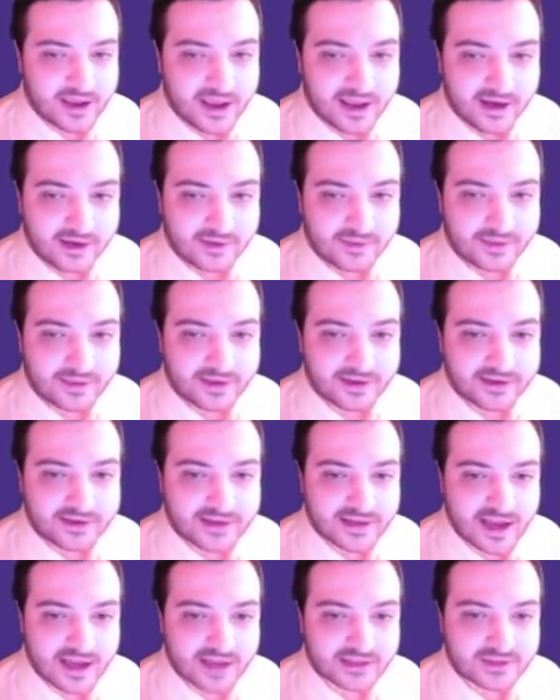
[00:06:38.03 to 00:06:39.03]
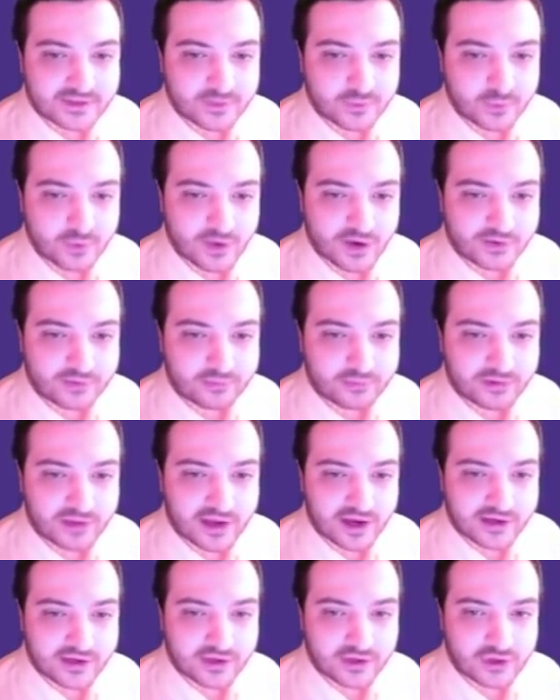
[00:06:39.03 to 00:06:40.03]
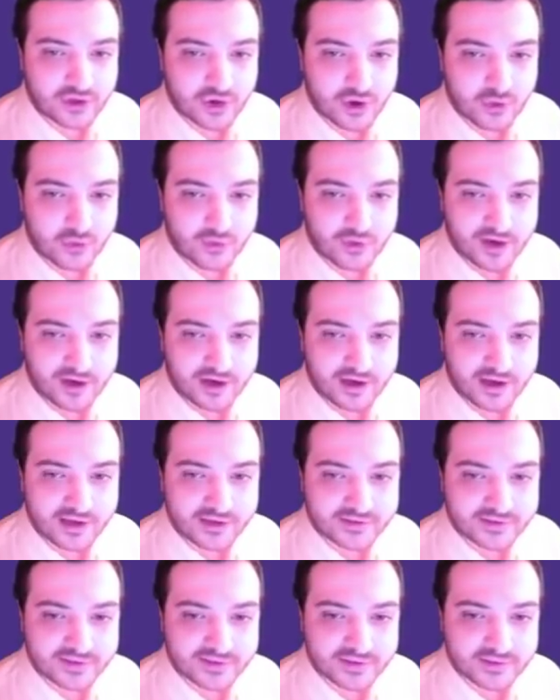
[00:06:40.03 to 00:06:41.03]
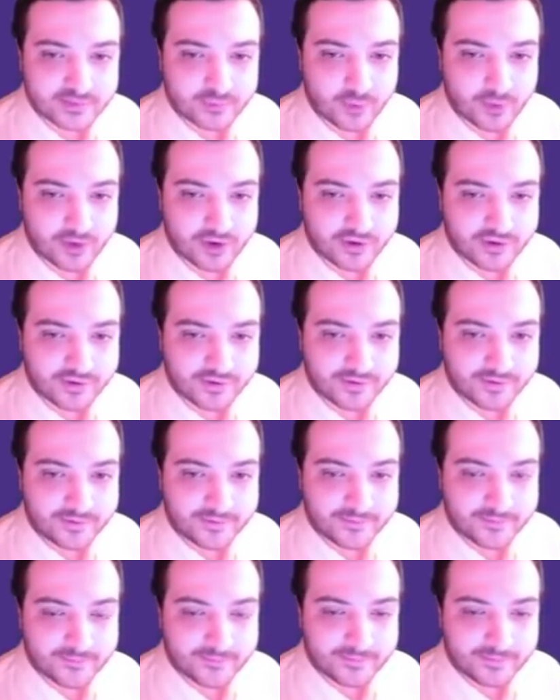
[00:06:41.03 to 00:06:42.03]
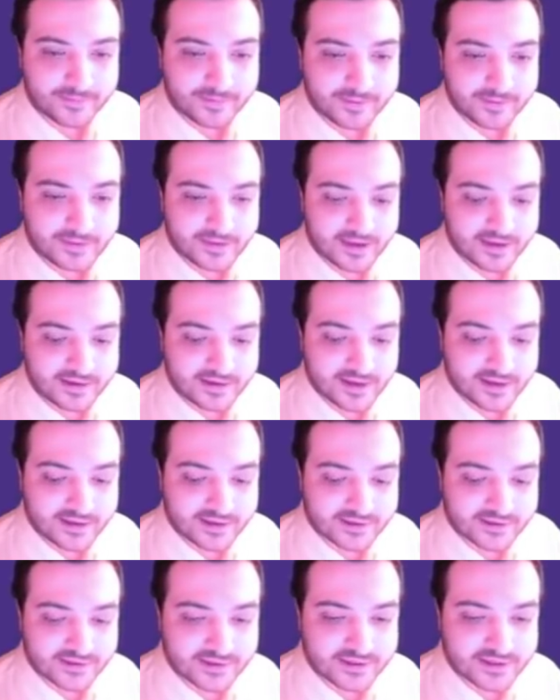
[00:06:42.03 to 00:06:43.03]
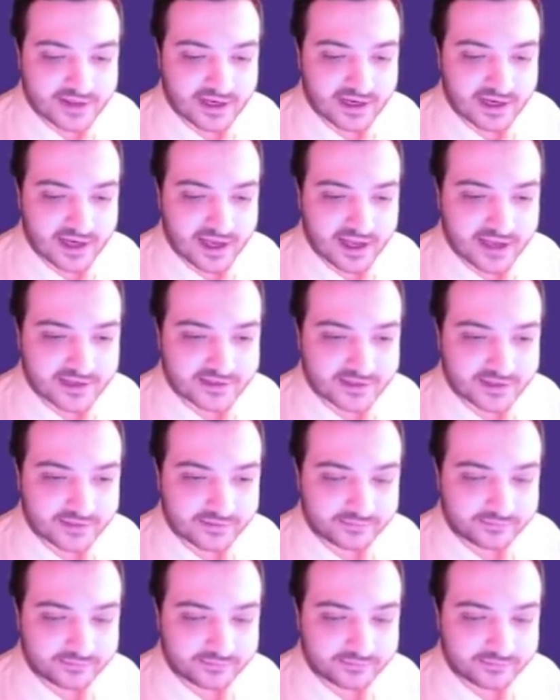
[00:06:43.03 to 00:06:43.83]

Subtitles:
And I think that's what black did not realize at this point, that this delays it.